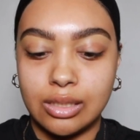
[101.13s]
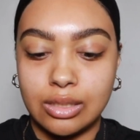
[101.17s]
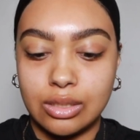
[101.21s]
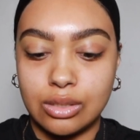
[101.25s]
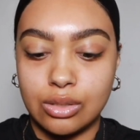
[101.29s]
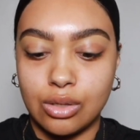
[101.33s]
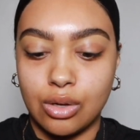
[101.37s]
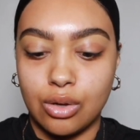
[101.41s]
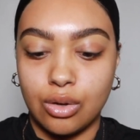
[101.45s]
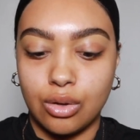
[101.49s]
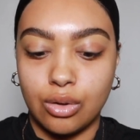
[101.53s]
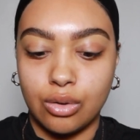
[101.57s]

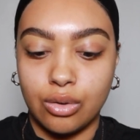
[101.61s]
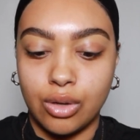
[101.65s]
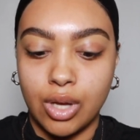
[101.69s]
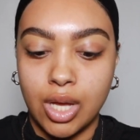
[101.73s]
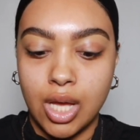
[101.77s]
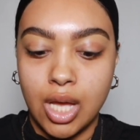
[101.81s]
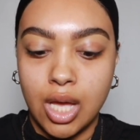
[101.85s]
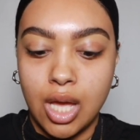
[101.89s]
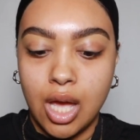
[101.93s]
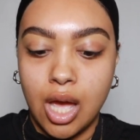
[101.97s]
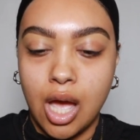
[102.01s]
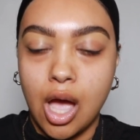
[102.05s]
So
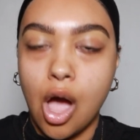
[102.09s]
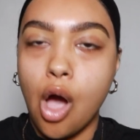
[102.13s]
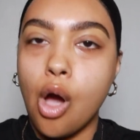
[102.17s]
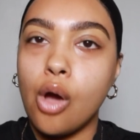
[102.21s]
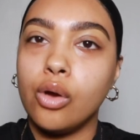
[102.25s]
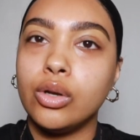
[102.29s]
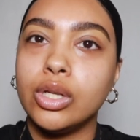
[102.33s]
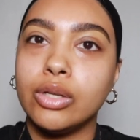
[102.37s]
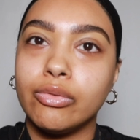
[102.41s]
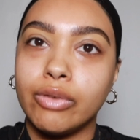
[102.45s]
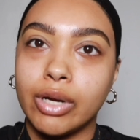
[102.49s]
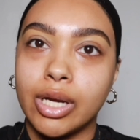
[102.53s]
I
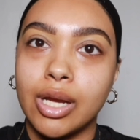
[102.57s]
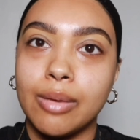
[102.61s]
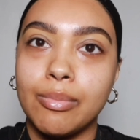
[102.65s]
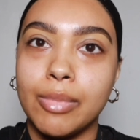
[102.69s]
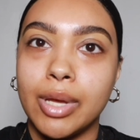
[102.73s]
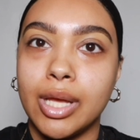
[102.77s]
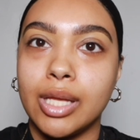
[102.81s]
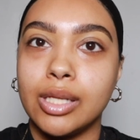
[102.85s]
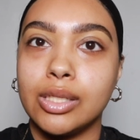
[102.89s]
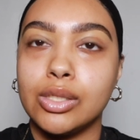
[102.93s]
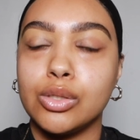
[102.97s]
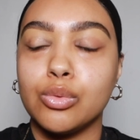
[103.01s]
only
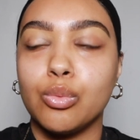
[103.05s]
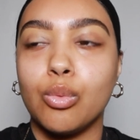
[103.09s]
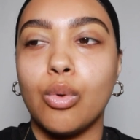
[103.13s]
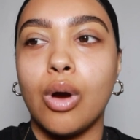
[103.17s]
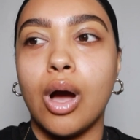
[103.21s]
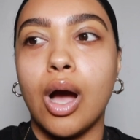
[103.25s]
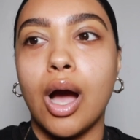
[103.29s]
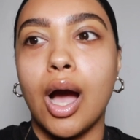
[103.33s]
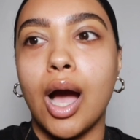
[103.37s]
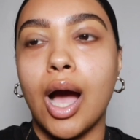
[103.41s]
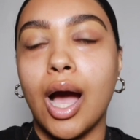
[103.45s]
recommend what